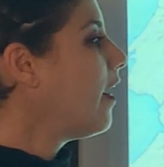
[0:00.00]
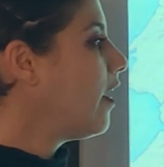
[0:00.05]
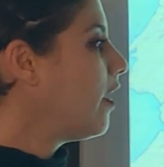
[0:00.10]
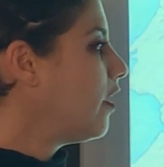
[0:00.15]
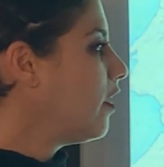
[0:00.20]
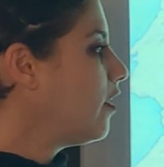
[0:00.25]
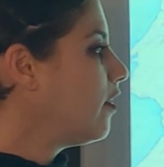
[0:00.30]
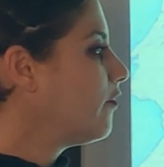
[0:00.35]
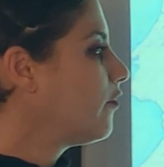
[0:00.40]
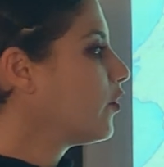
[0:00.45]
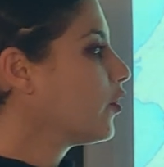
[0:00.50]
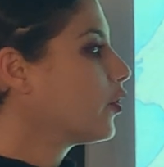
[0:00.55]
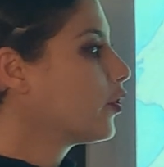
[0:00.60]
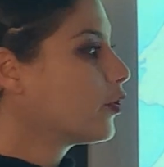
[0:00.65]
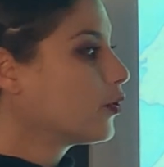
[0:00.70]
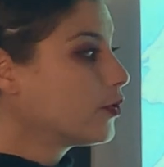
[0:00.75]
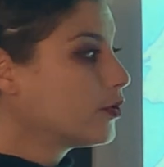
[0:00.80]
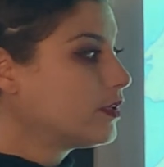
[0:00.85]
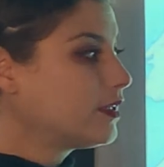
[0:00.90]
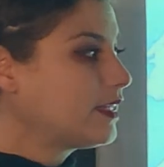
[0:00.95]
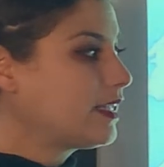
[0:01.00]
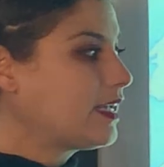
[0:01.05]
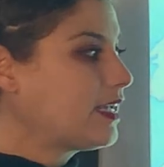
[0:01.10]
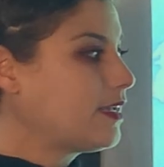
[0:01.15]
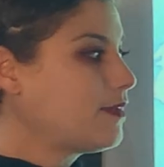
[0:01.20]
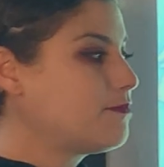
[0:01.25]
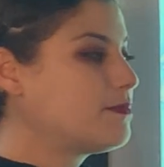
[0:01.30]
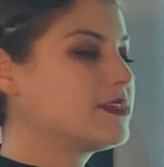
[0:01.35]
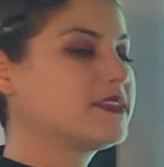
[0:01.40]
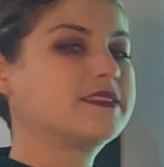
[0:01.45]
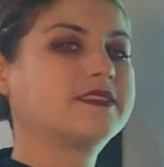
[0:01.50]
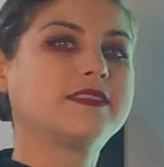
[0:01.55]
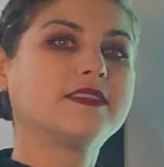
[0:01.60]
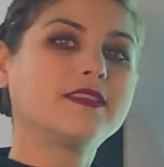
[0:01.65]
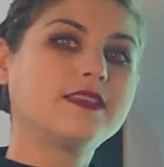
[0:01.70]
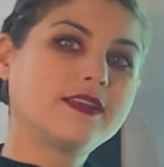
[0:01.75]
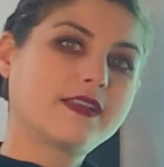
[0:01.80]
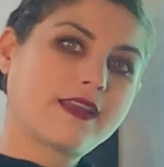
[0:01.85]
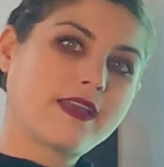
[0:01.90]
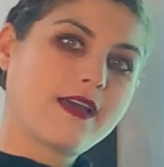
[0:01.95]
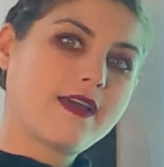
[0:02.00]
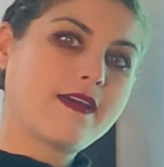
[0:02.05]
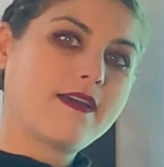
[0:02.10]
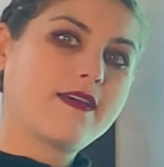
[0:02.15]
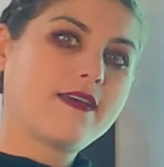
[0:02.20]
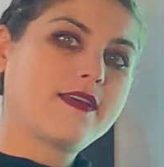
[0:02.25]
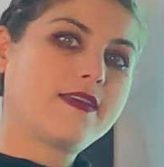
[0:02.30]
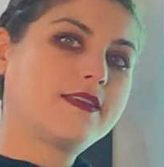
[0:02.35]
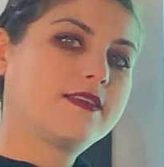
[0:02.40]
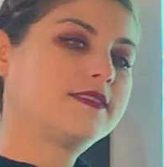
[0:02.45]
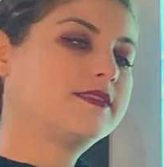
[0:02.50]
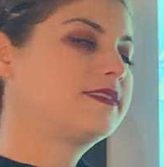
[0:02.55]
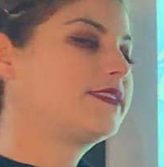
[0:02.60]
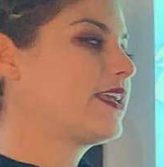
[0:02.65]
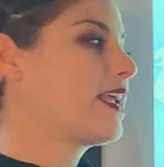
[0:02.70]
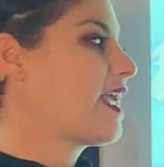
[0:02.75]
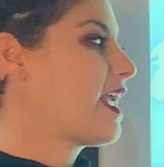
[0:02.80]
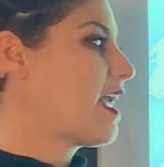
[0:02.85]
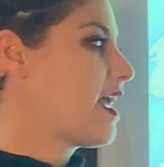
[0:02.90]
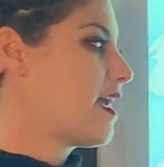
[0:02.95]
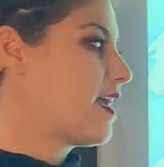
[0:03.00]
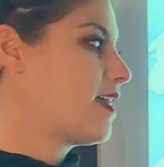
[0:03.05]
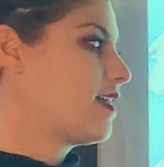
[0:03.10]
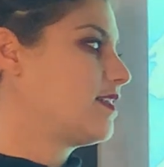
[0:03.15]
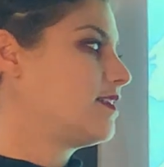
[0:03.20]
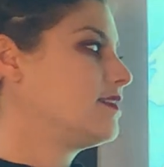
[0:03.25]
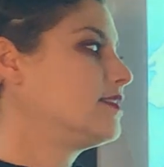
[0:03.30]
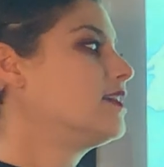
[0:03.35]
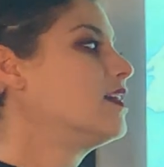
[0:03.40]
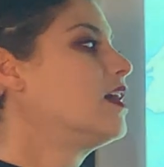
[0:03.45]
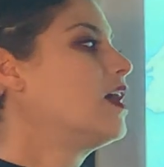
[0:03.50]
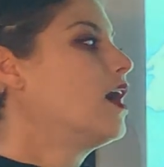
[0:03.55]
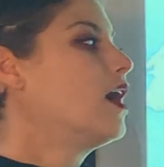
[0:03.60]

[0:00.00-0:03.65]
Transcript: of early basilicas and